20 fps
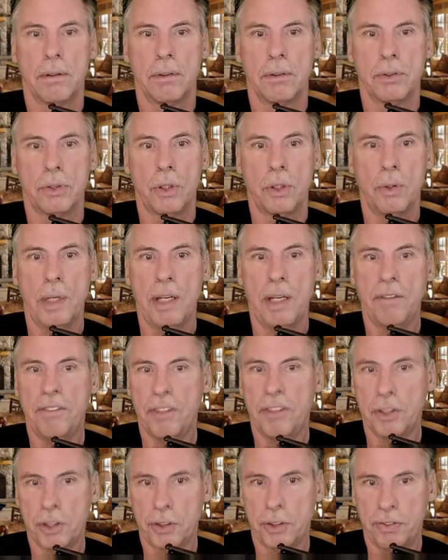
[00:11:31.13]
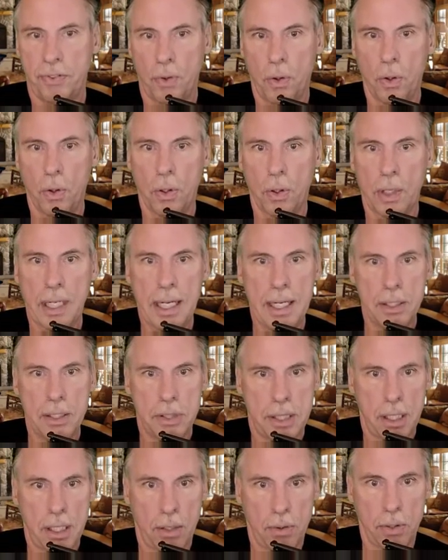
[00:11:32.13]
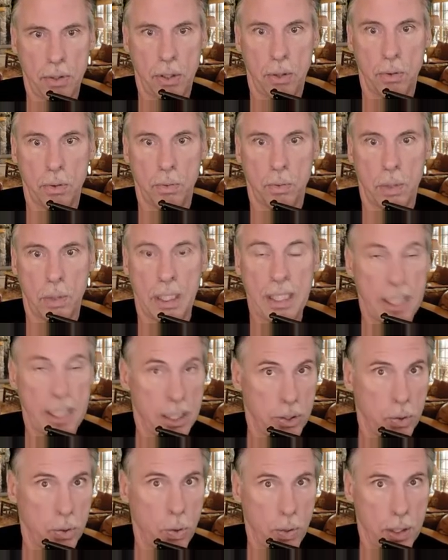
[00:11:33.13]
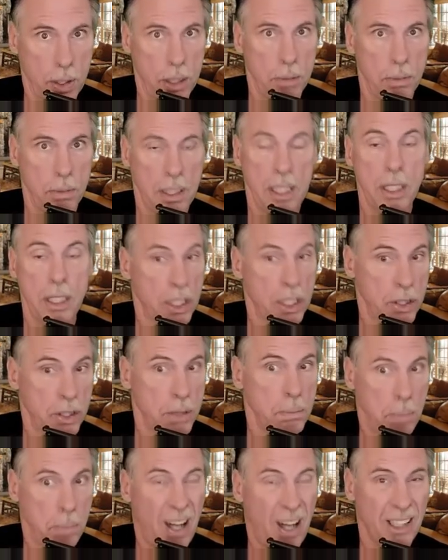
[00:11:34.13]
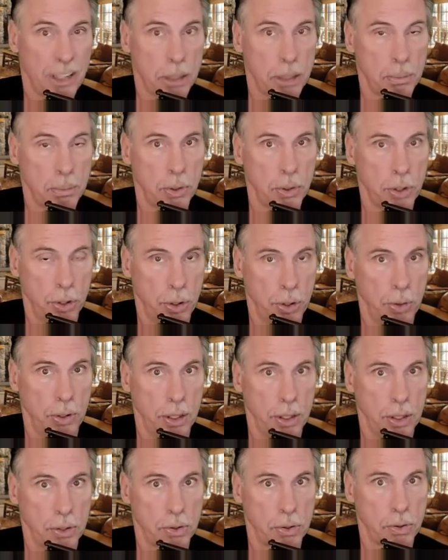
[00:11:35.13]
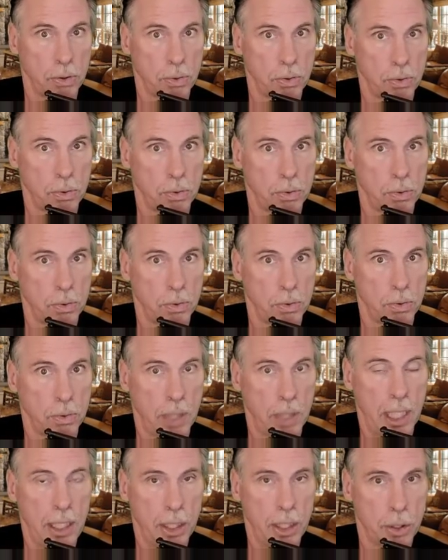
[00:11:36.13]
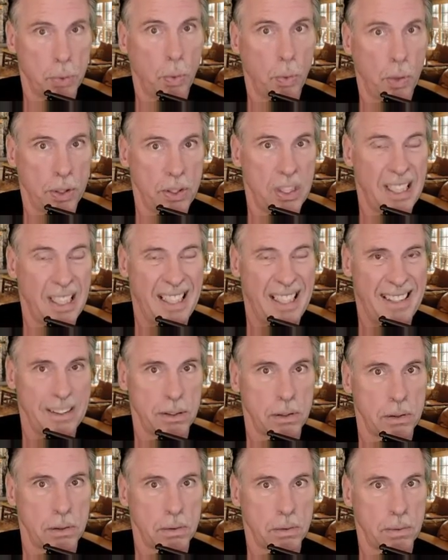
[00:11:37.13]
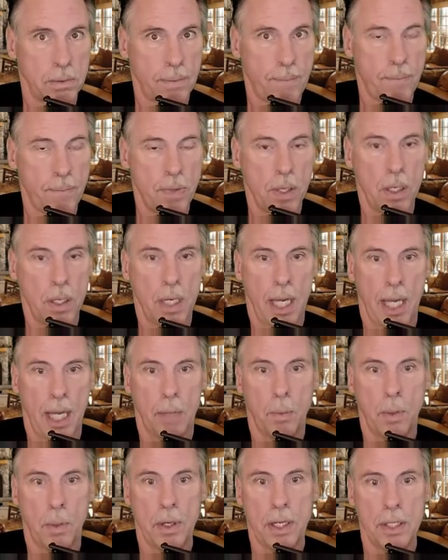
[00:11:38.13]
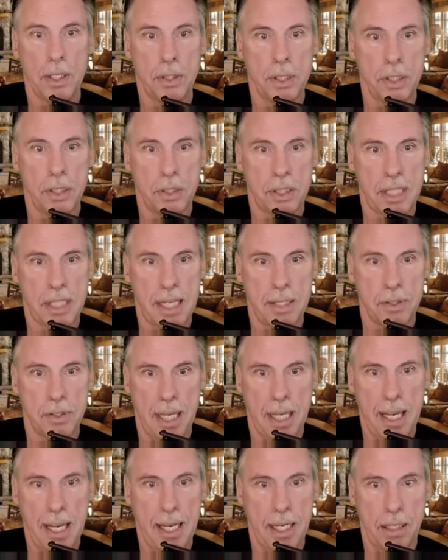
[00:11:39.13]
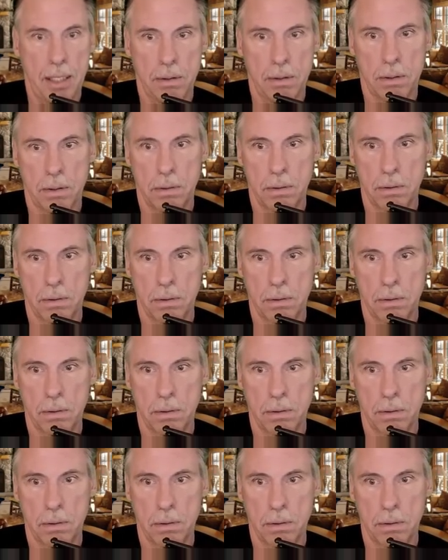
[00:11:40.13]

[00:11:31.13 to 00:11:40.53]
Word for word: So in verse 4, he's telling you what is going to, it is impossible to do this in this one sentence. And where does this sentence end?